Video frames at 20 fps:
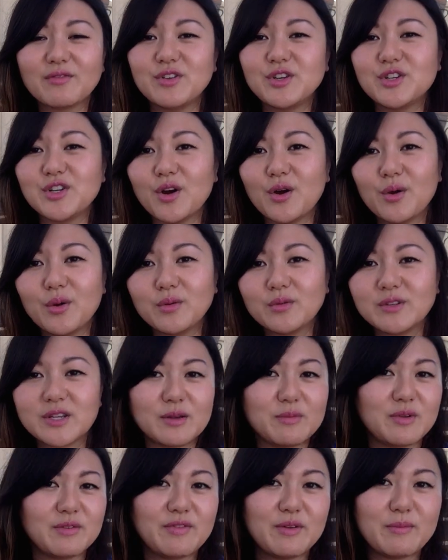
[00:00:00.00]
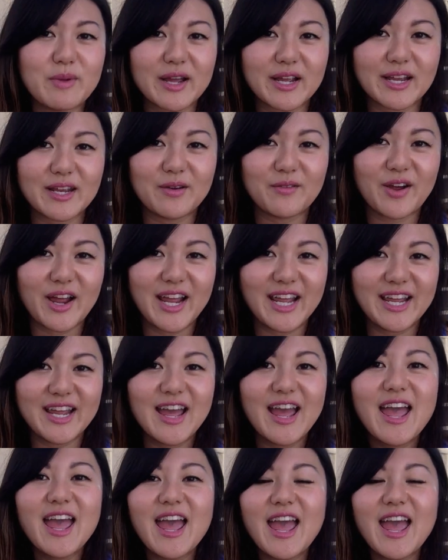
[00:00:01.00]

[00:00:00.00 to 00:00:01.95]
If you don't, give me feedback anyway.